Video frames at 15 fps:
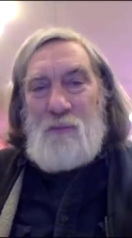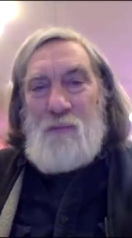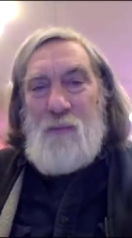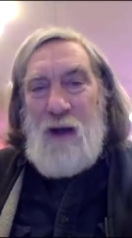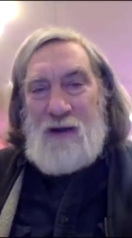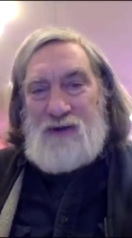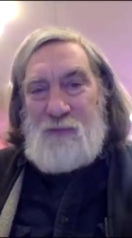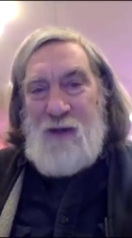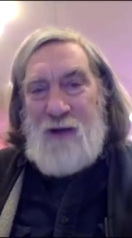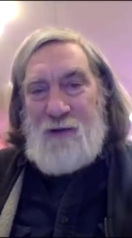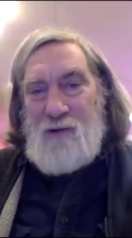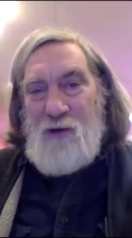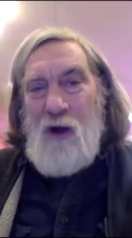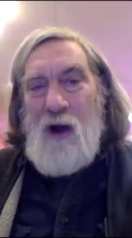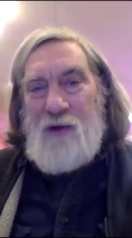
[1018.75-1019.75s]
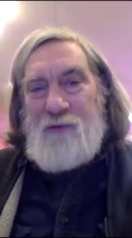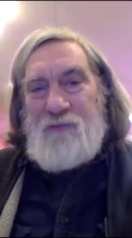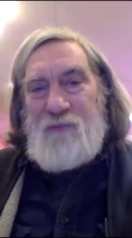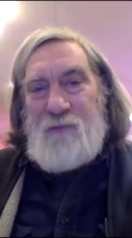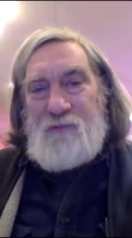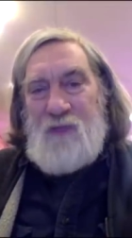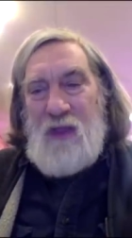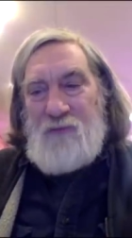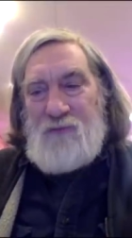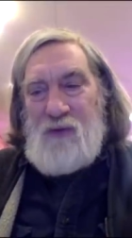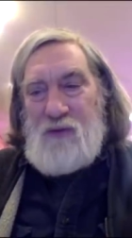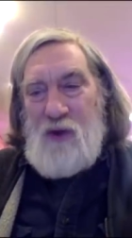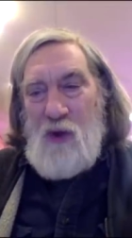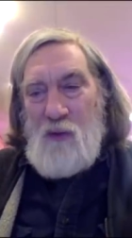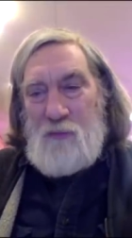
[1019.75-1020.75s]
But you're much better off
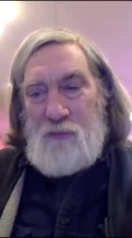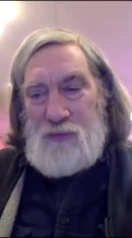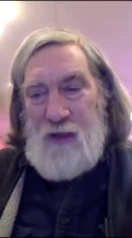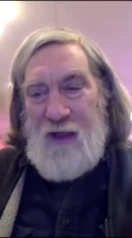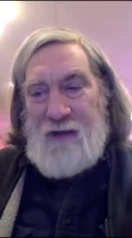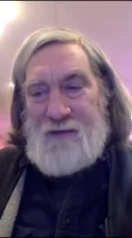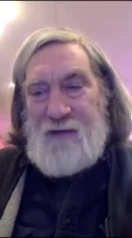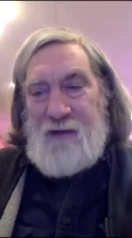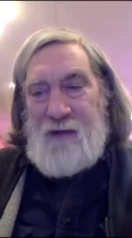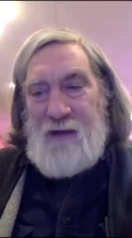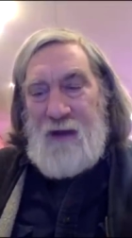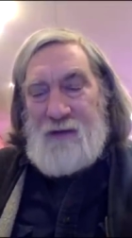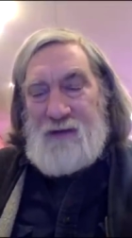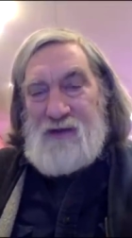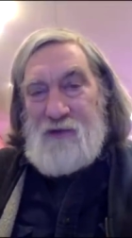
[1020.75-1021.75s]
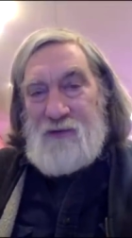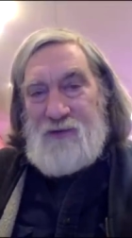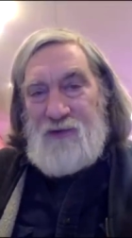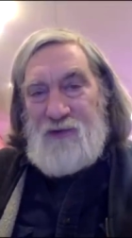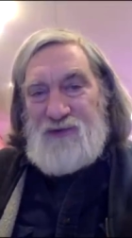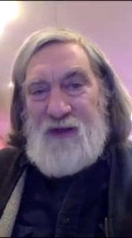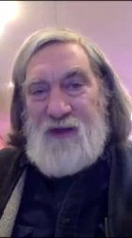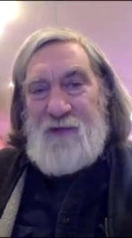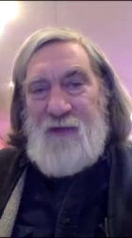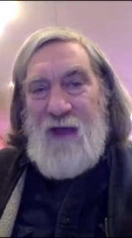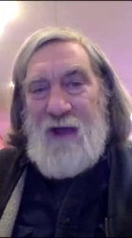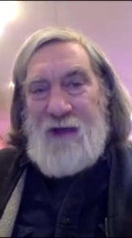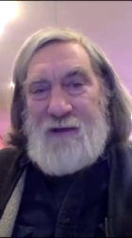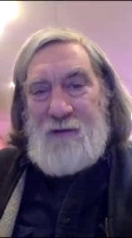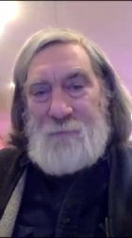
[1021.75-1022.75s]
if you don't plant until
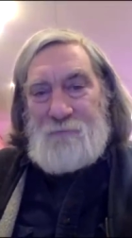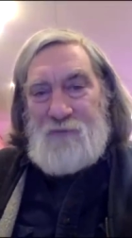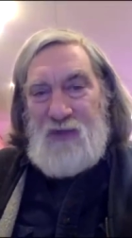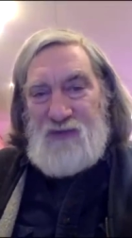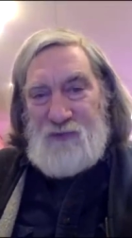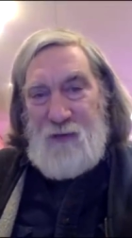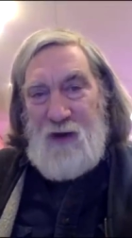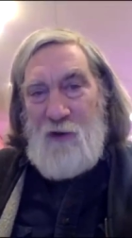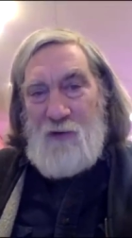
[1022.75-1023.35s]
you see that